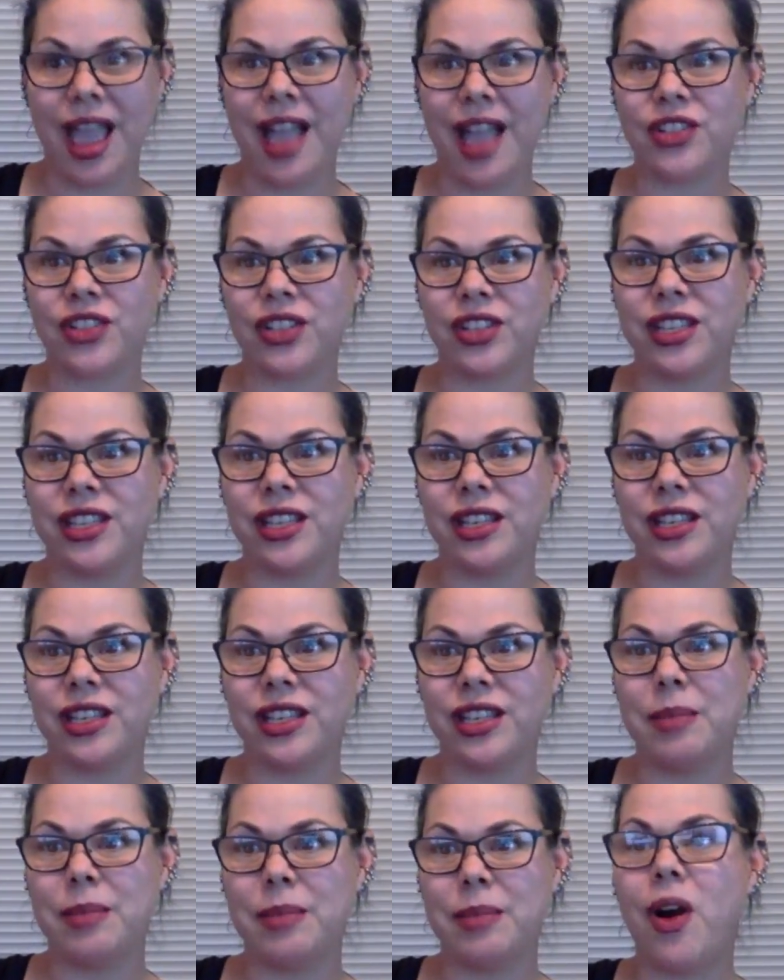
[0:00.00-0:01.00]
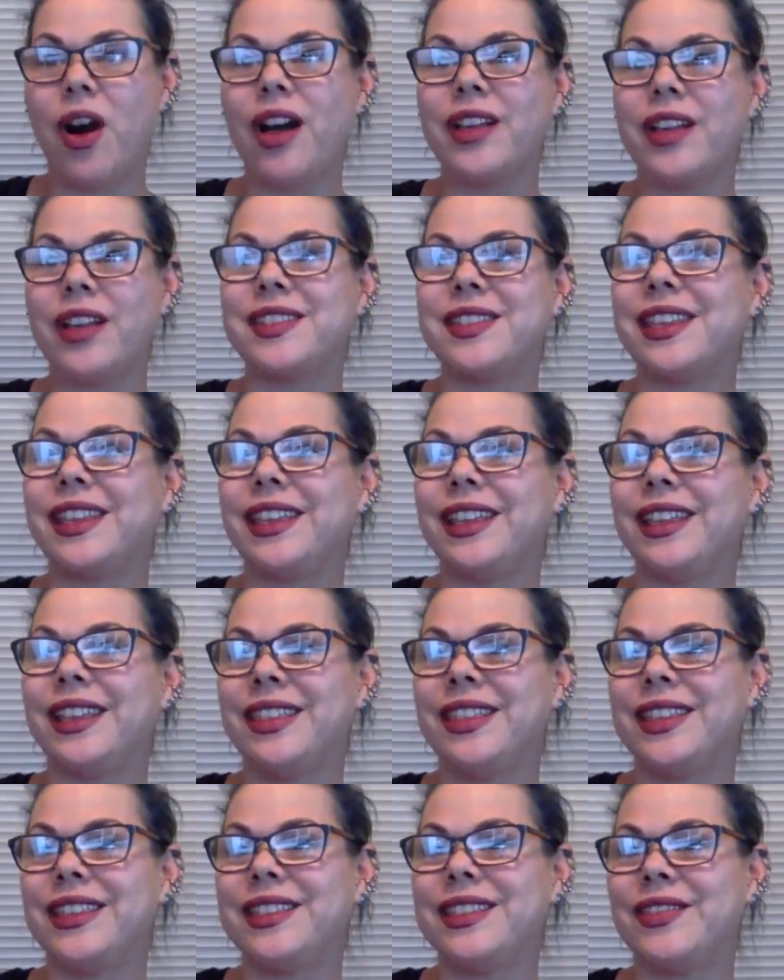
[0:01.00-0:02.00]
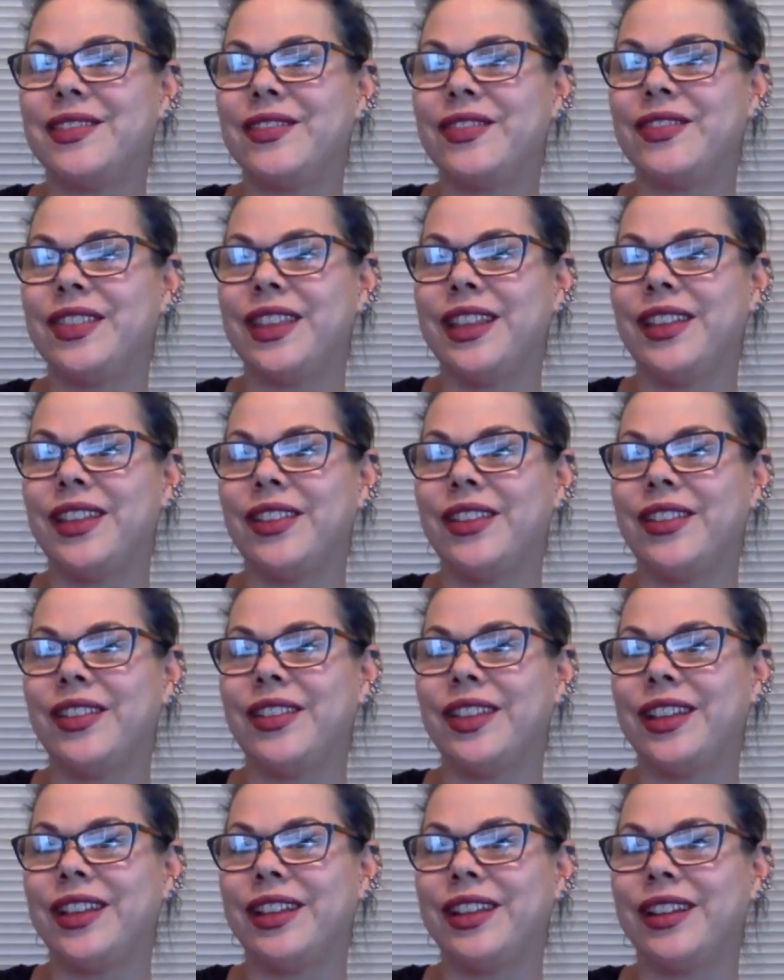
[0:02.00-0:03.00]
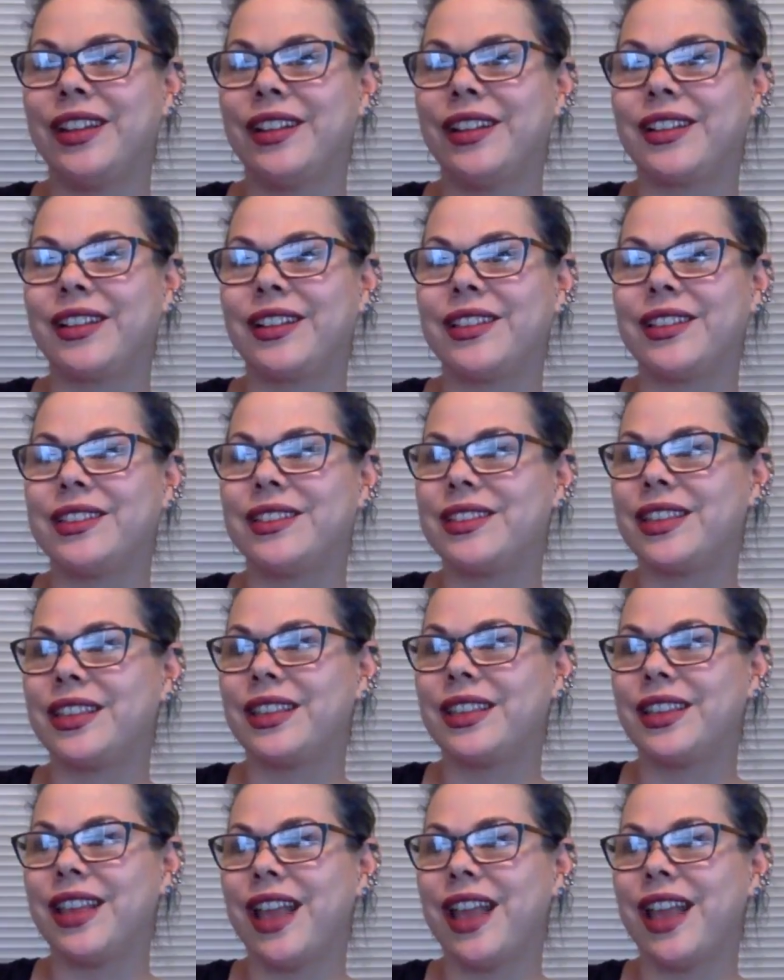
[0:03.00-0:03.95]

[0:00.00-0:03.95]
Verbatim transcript: actually going to be pausing this video over here because